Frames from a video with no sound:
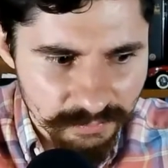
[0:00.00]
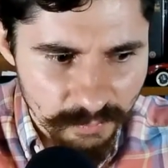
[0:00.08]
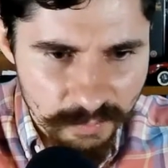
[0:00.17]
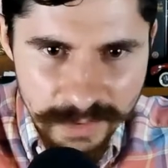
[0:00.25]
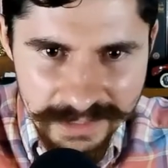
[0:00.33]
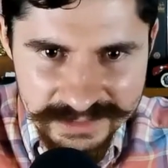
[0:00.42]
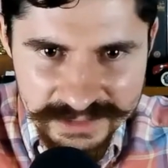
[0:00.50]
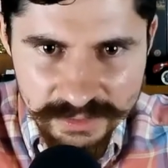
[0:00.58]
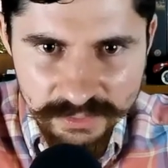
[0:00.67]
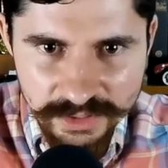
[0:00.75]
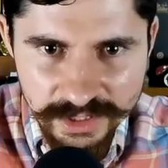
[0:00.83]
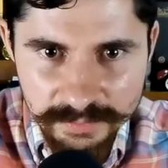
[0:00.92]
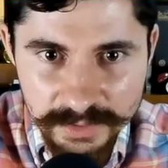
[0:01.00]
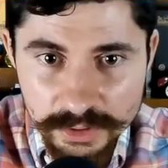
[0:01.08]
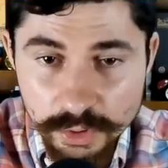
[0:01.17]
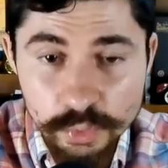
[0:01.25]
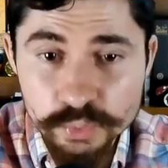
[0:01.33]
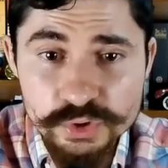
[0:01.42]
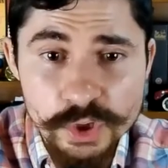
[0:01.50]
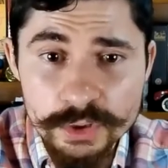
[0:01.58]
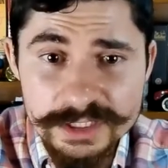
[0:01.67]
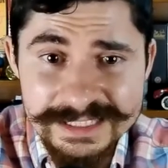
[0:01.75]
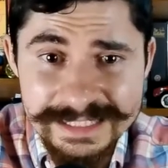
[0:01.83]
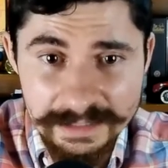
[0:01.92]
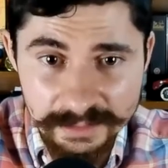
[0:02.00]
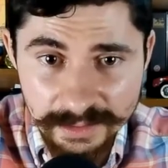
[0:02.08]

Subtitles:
bicycle thing, because who's gonna see it?